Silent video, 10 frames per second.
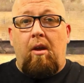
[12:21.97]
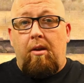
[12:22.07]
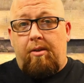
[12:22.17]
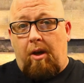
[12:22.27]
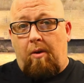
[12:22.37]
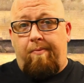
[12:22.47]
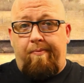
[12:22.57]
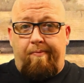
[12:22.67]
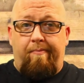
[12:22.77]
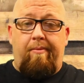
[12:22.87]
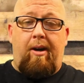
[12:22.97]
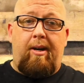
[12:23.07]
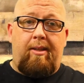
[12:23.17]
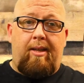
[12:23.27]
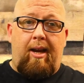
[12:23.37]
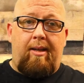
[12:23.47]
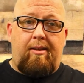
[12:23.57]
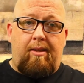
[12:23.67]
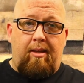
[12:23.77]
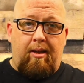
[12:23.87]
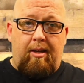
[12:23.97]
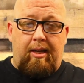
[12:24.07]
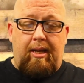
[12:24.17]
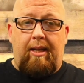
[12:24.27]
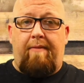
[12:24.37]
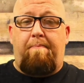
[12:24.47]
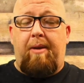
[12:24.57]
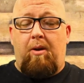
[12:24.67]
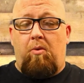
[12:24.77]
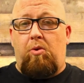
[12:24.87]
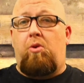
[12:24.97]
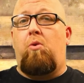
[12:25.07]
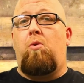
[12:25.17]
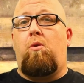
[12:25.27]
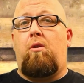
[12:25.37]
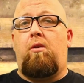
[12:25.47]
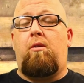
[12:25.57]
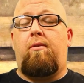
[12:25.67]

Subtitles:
So, there it is, guys. The ELeaf Pico Dual,